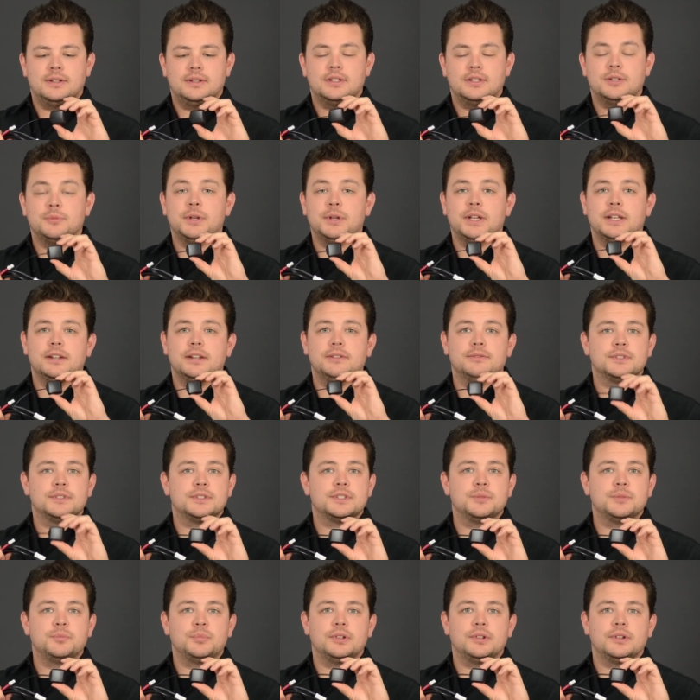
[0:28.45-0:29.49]
To make it even
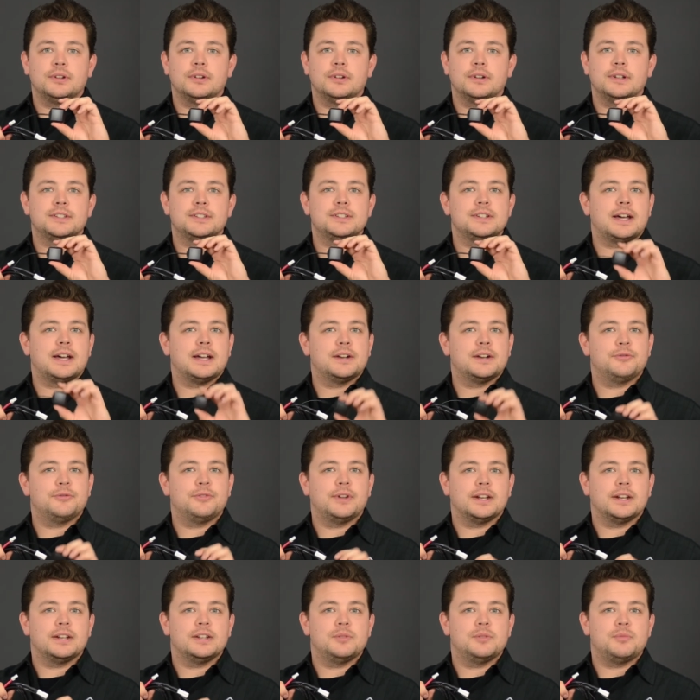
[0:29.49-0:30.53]
simpler, it's not
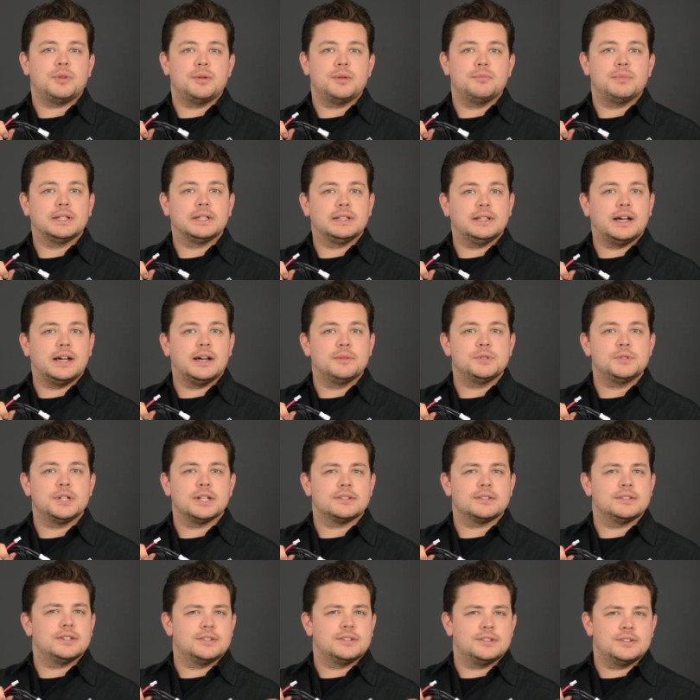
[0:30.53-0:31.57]
affected by metal objects
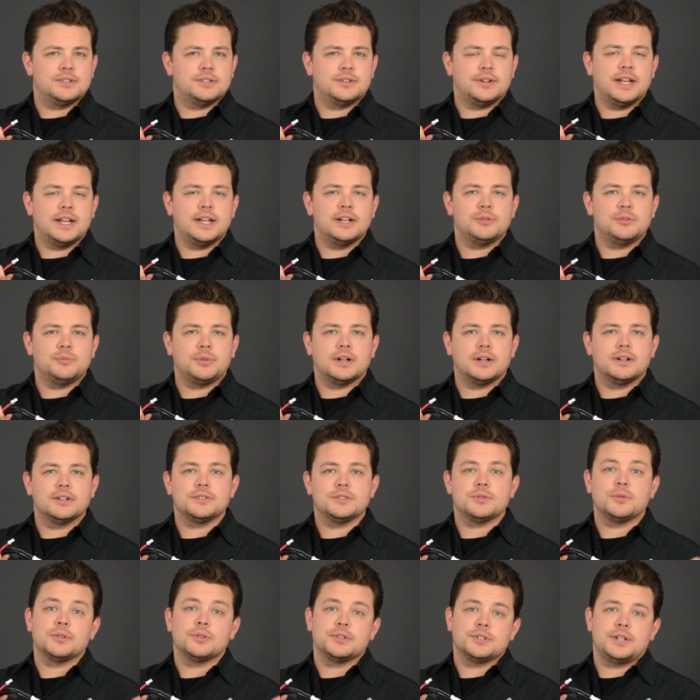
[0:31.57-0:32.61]
such as your handlebars
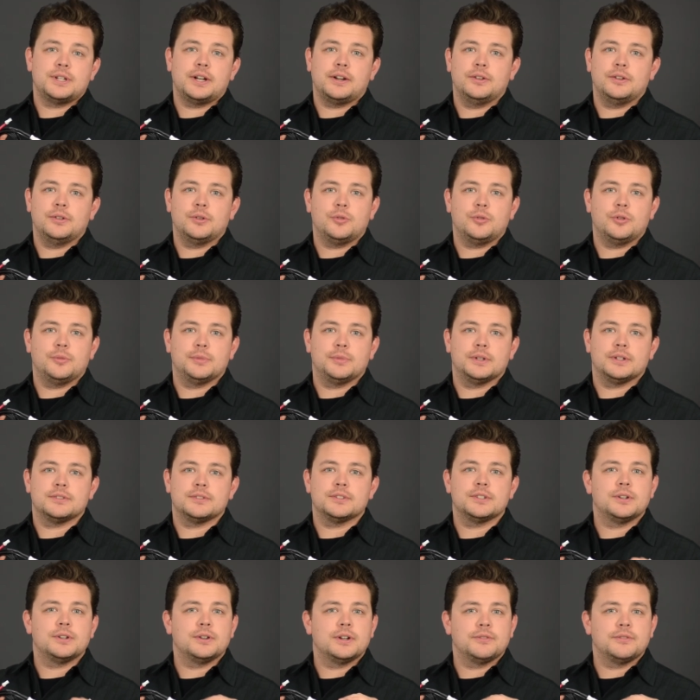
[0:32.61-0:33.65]
or stereo equipment, so
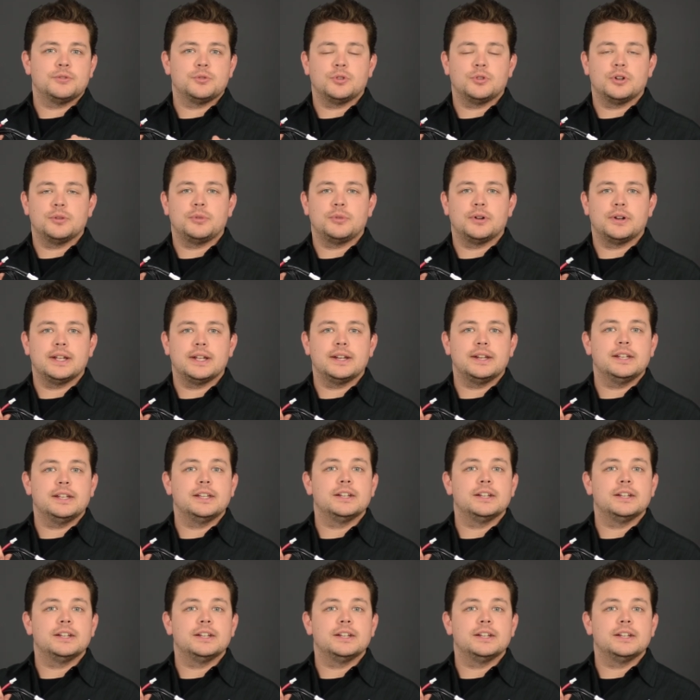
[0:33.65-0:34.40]
you don't have to worry about any